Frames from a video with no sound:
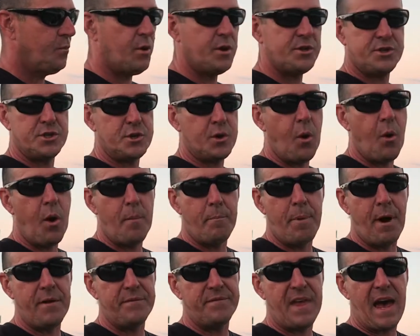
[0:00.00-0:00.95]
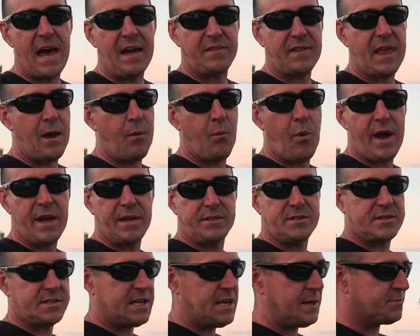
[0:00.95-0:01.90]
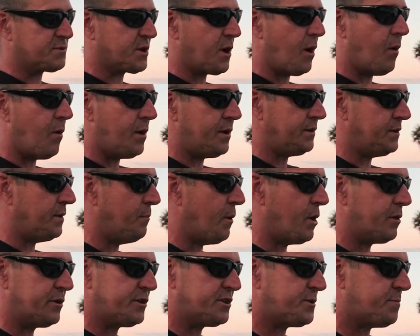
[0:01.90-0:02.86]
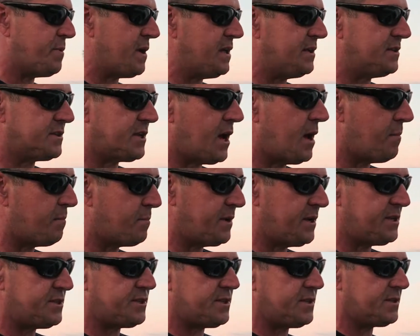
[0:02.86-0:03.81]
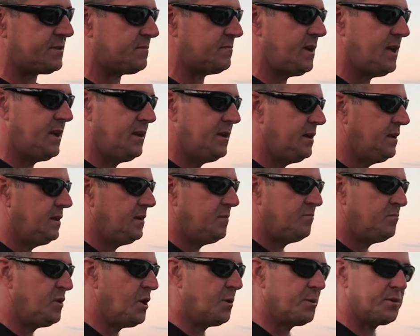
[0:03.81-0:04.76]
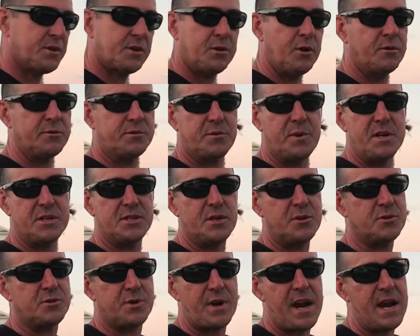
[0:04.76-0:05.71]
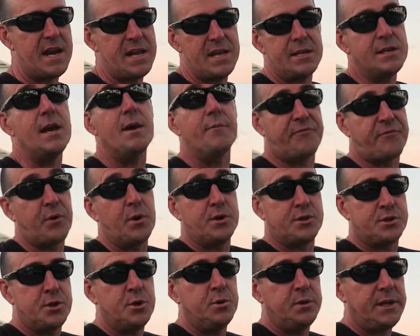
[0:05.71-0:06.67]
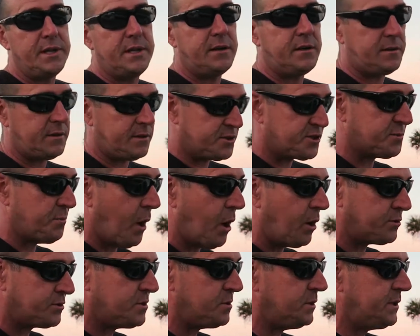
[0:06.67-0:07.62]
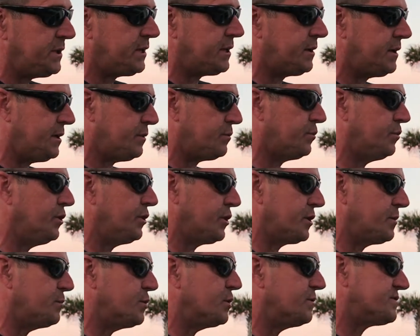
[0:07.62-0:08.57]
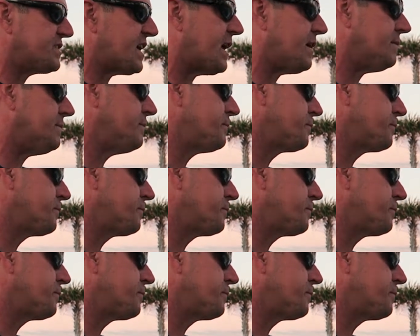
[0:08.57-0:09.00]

once you go above that, that weight just keeps going. The motor spins up, and it's just, you know, with the close ratio tranny, for a 2-liter, a small 2-liter, it really moves out.